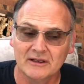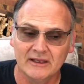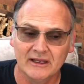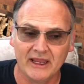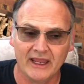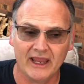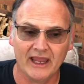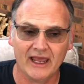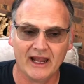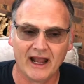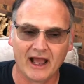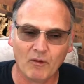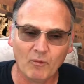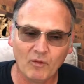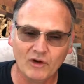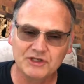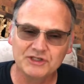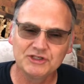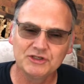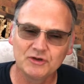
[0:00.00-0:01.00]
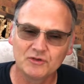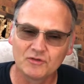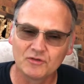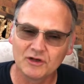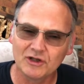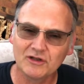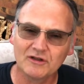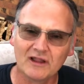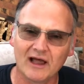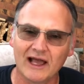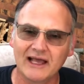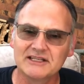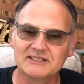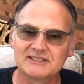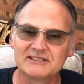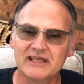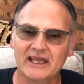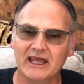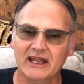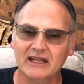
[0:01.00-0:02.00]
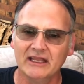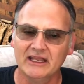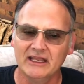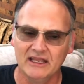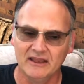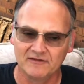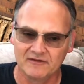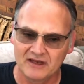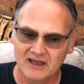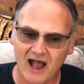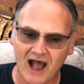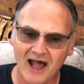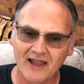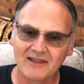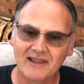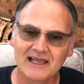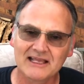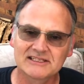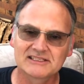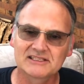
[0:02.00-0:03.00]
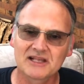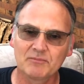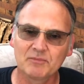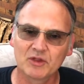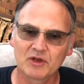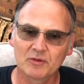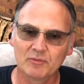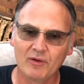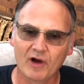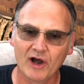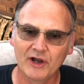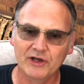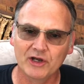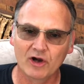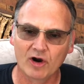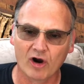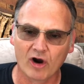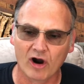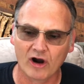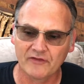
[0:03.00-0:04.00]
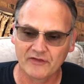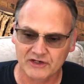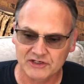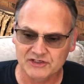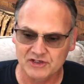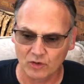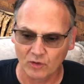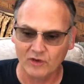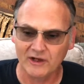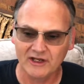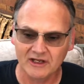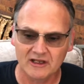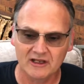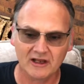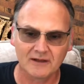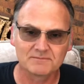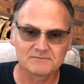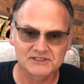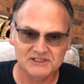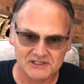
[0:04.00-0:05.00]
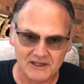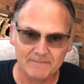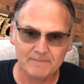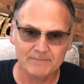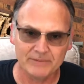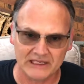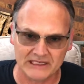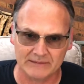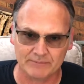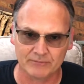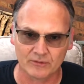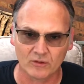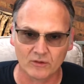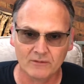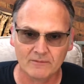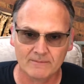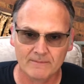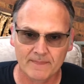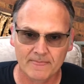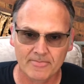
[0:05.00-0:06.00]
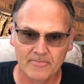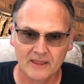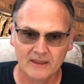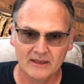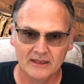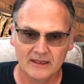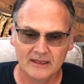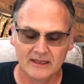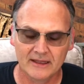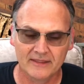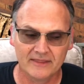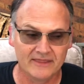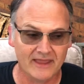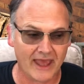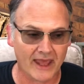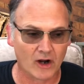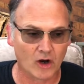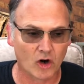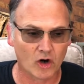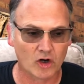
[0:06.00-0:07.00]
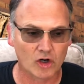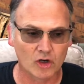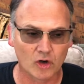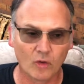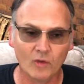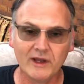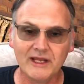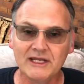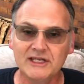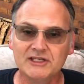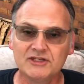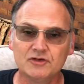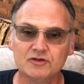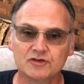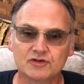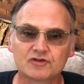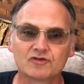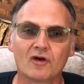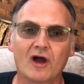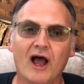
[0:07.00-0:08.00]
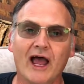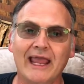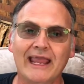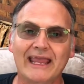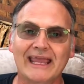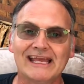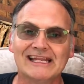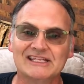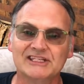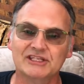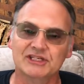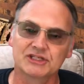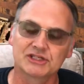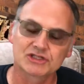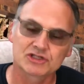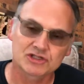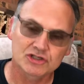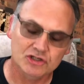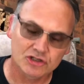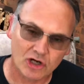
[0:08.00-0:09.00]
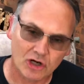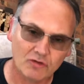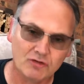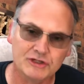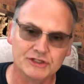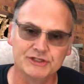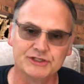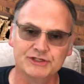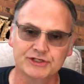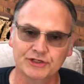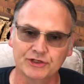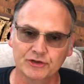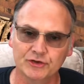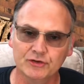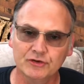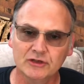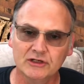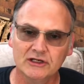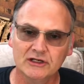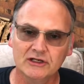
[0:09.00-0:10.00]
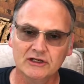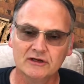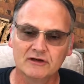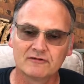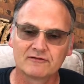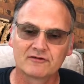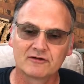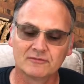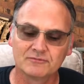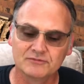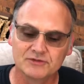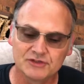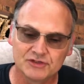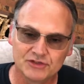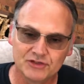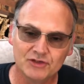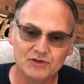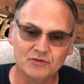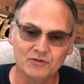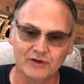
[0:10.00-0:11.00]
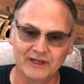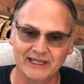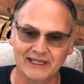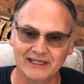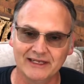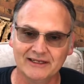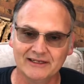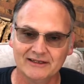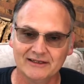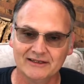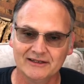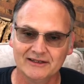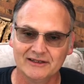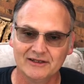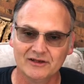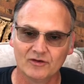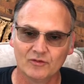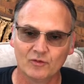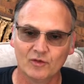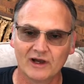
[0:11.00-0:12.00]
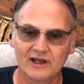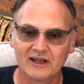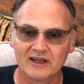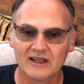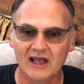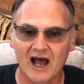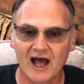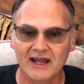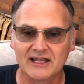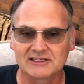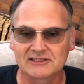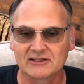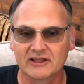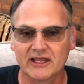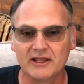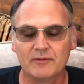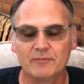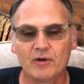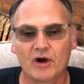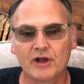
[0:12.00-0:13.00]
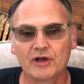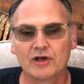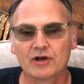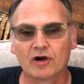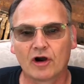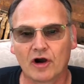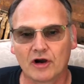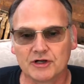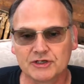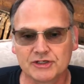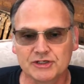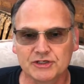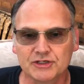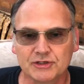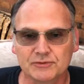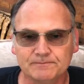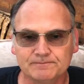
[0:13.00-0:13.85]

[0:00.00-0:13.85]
And I want you to realize that if God lays something upon your heart, there's going to come some people that are going to try and discourage you from doing what God has laid upon your heart to do.